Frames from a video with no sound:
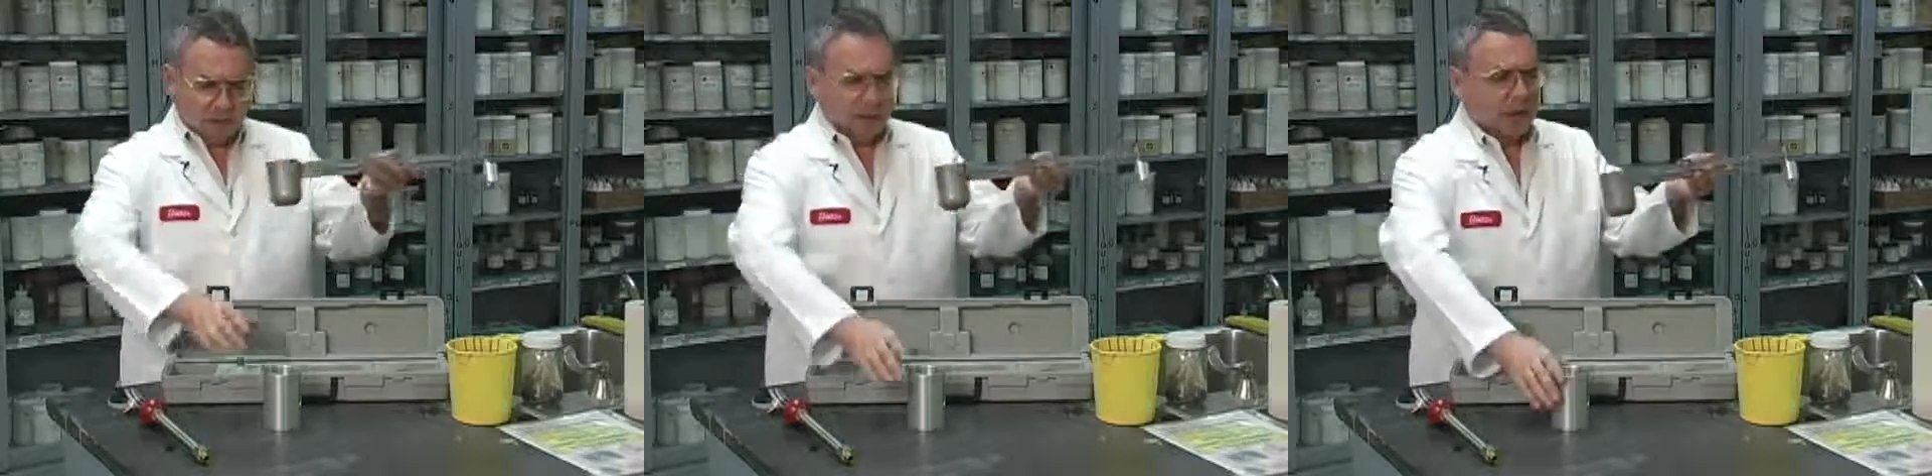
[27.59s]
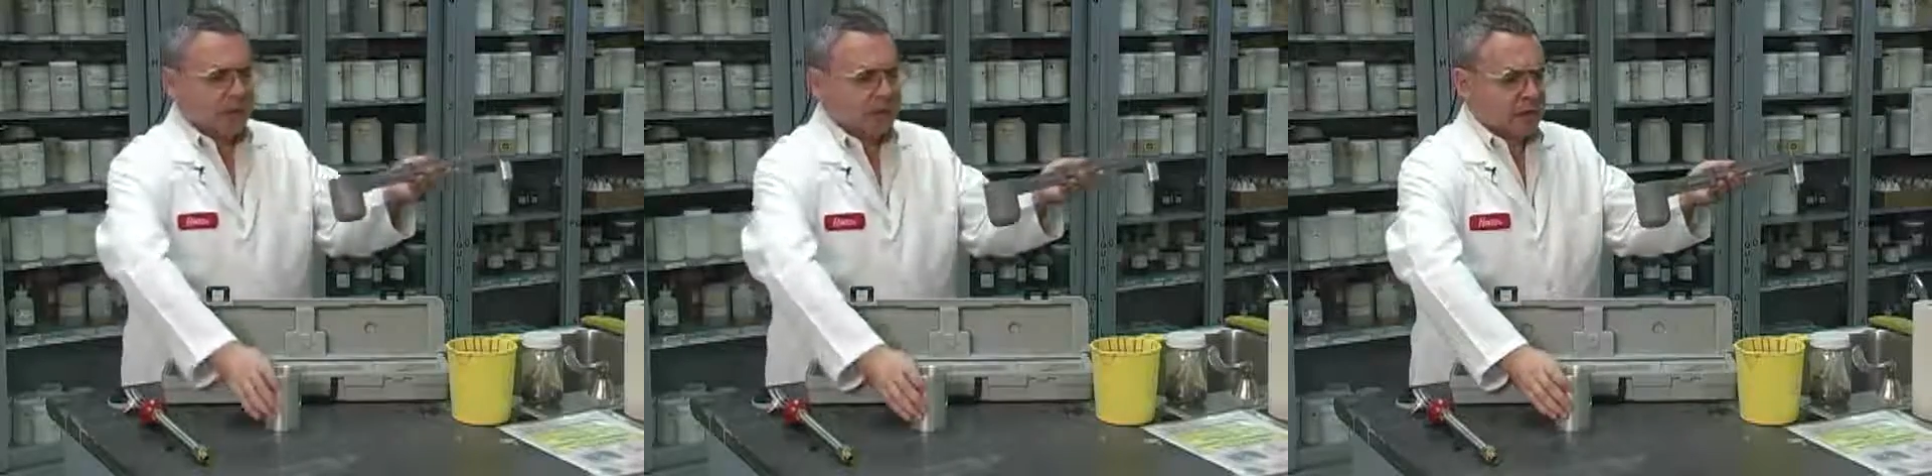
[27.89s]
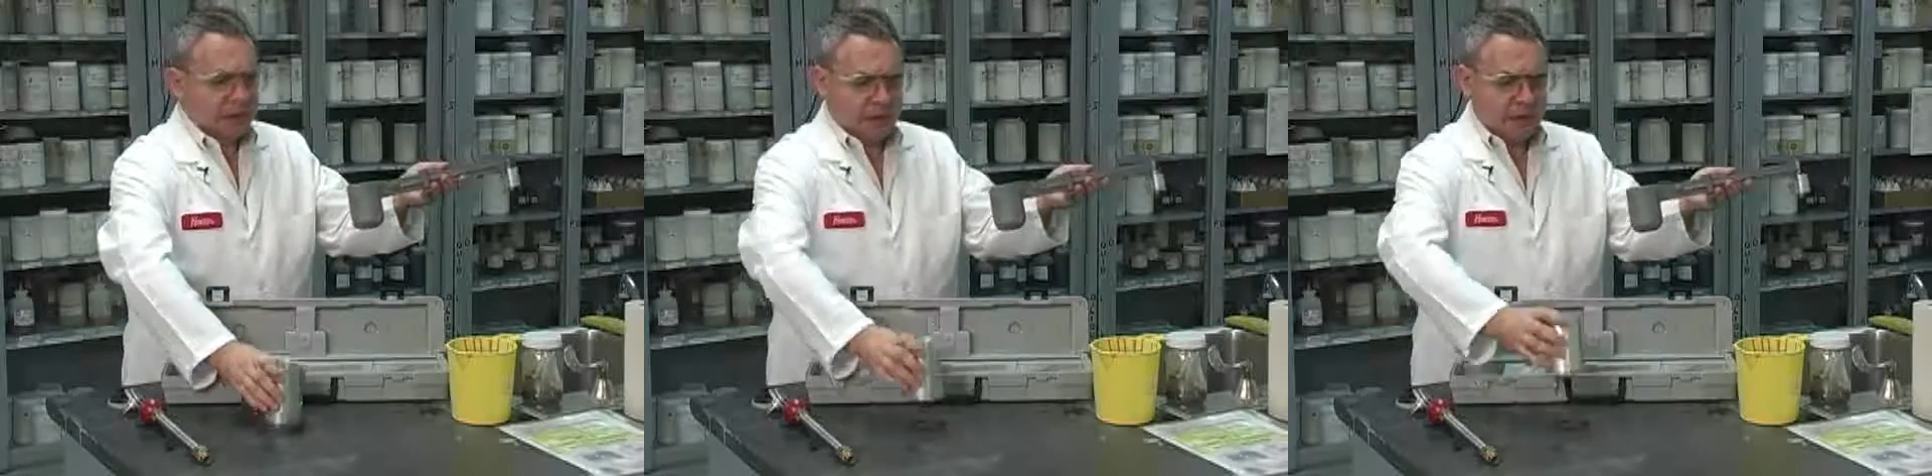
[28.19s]
except
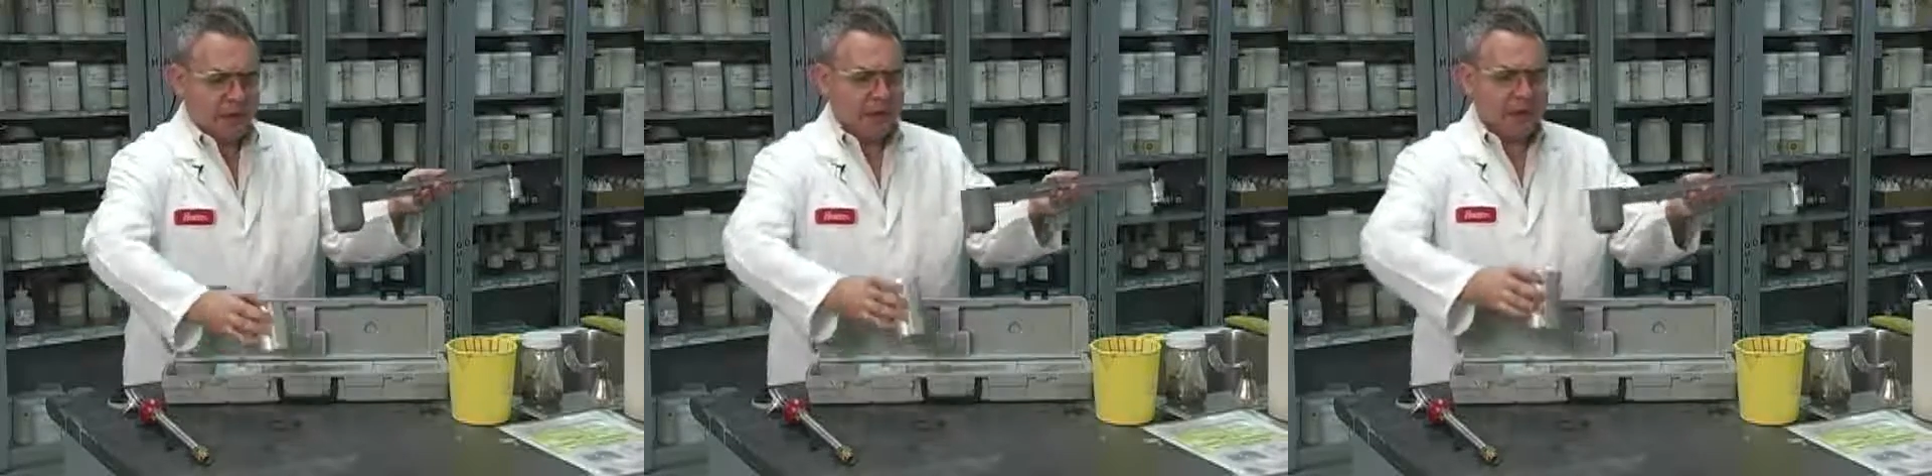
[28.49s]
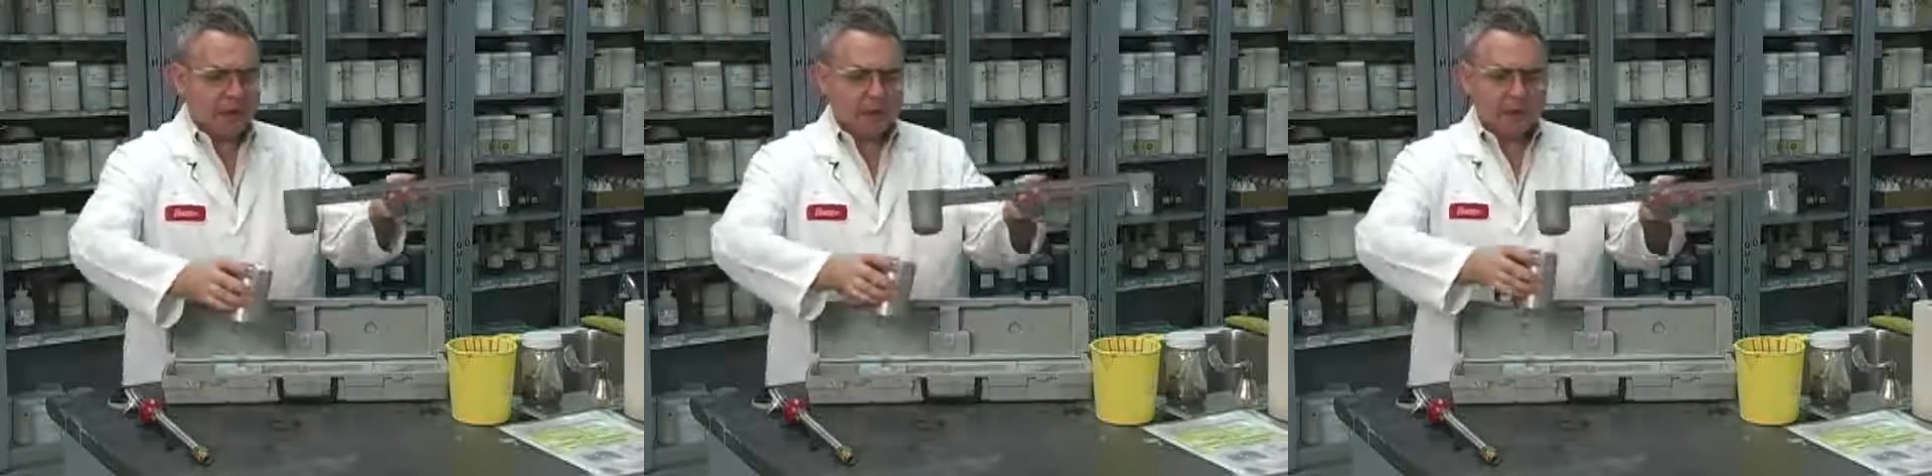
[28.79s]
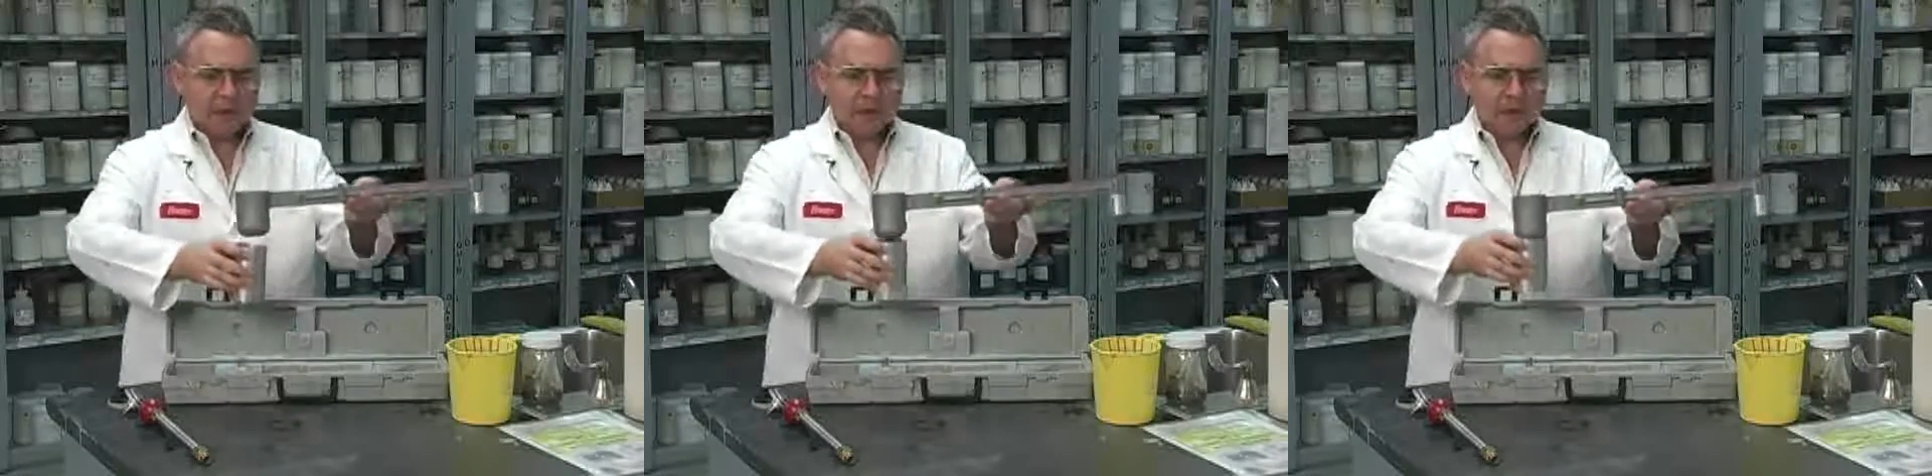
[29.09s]
that it has
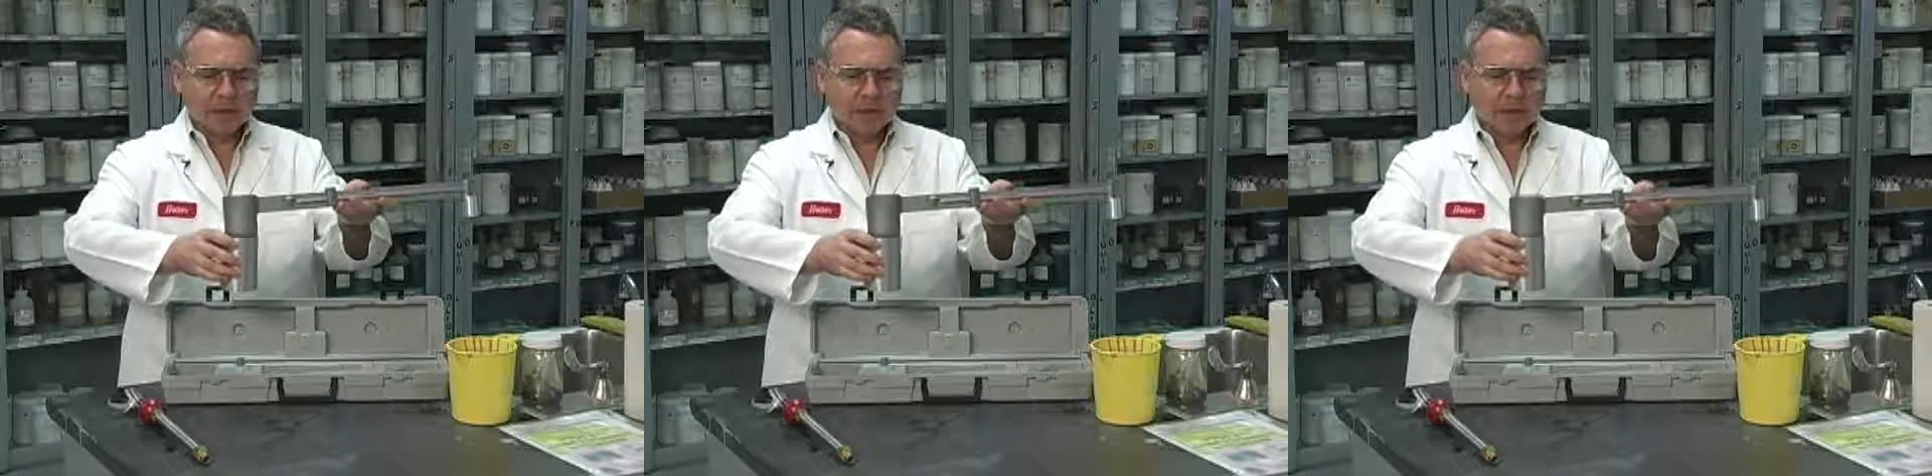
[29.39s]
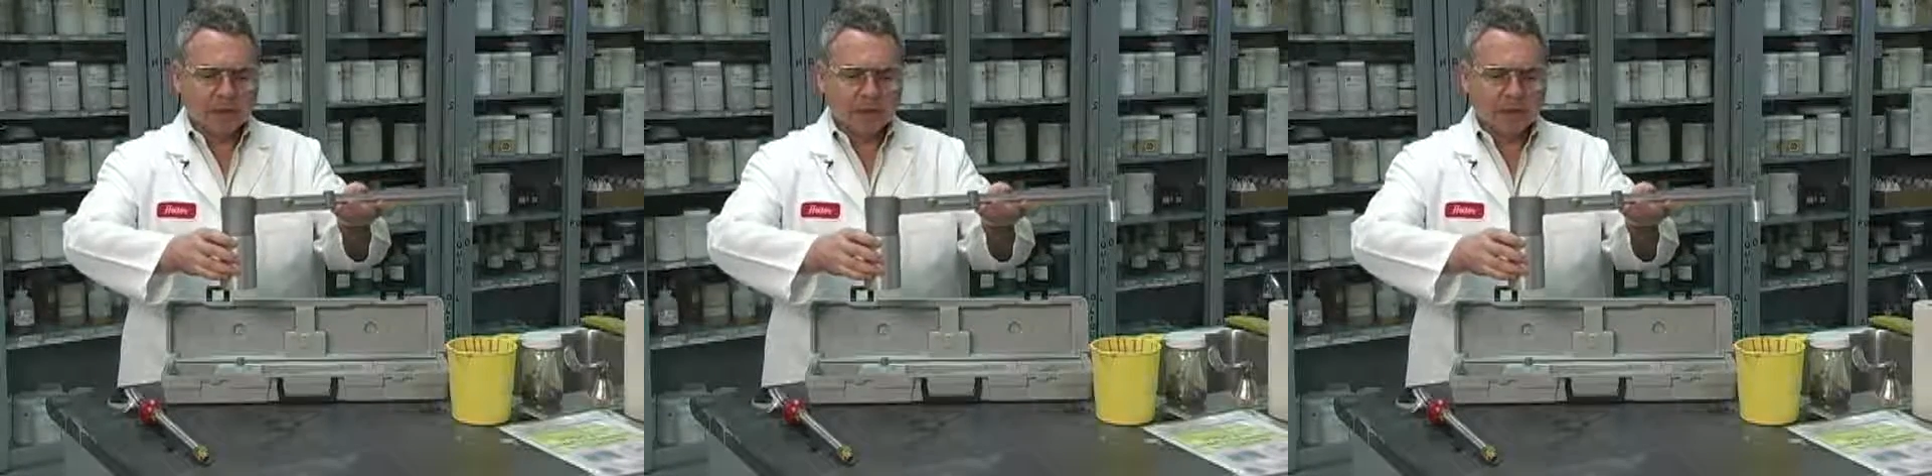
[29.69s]
this